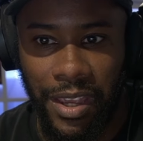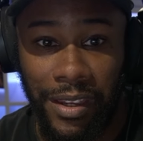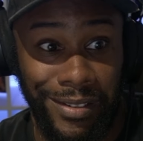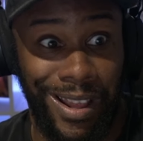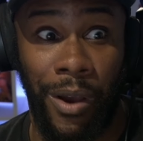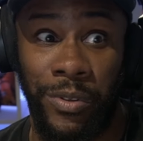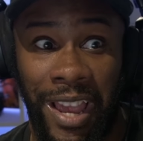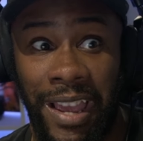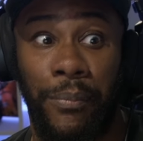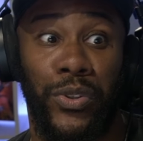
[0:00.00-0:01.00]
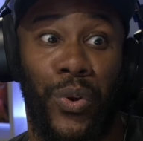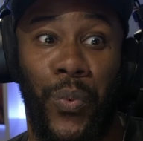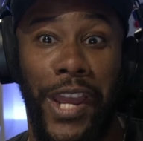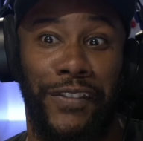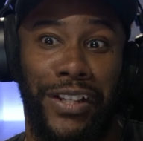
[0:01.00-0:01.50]
He's now able to
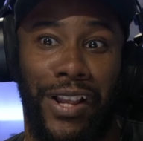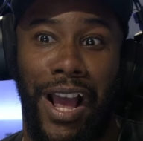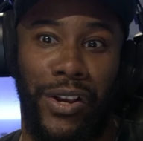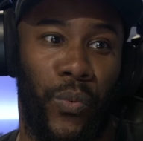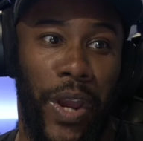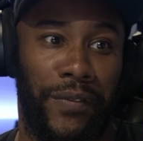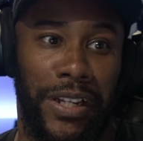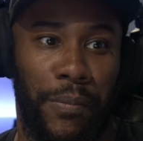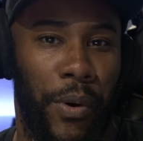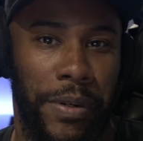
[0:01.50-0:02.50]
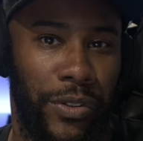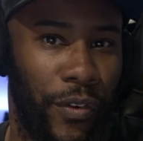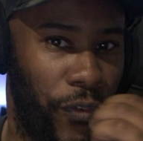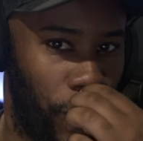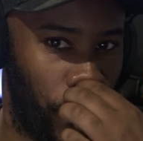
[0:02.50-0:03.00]
wave dash. So I could wave dash and probably do
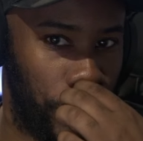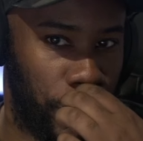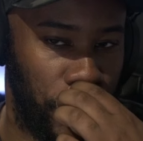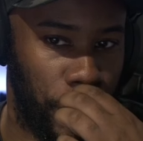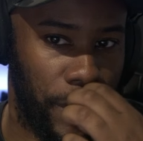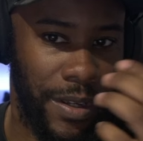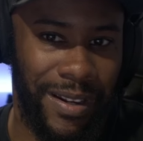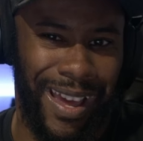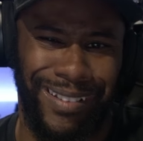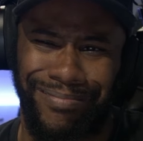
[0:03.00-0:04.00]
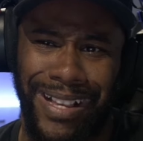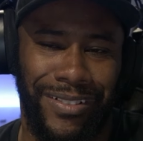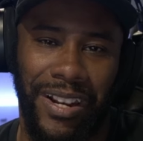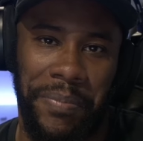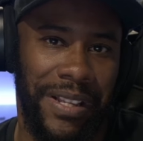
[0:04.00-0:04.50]
4-4 Like that's
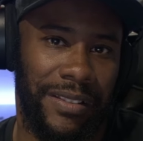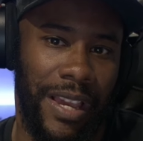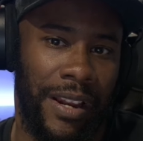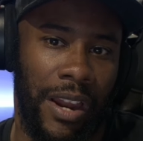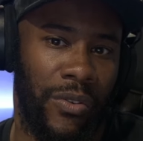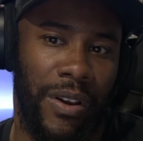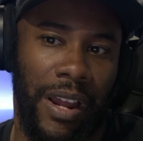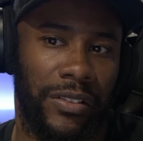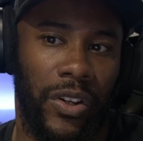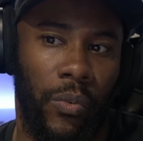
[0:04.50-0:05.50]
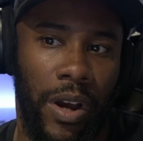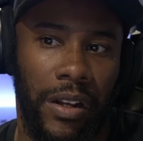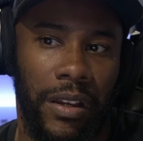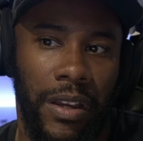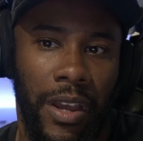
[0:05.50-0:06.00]
gonna be insane. I don't know how that's gonna
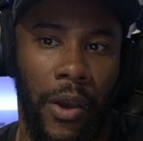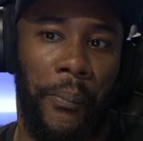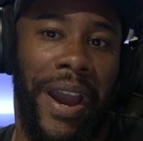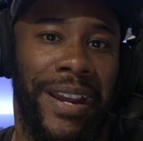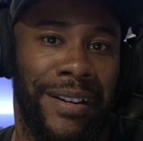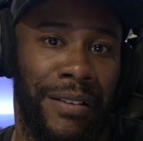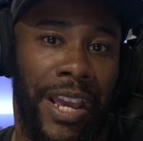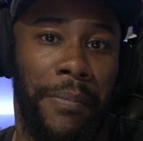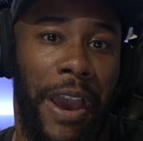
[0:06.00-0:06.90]
work. But in him